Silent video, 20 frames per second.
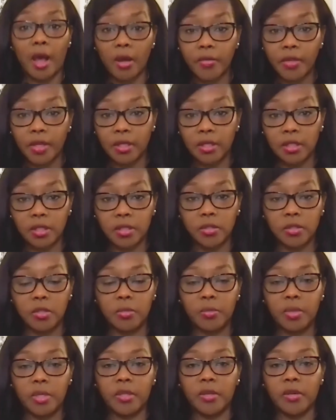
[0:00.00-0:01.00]
they need you
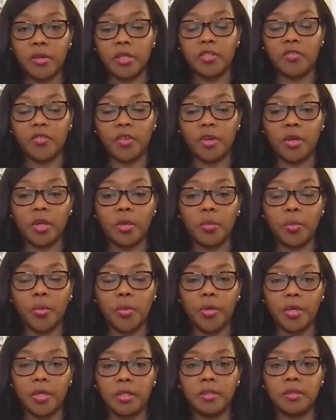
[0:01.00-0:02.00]
to be there, is very
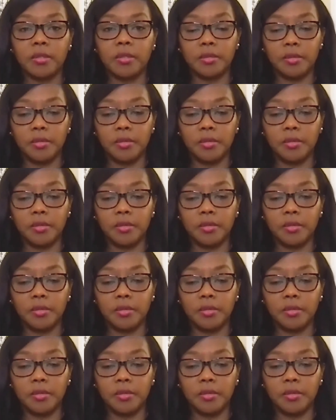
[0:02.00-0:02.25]
important.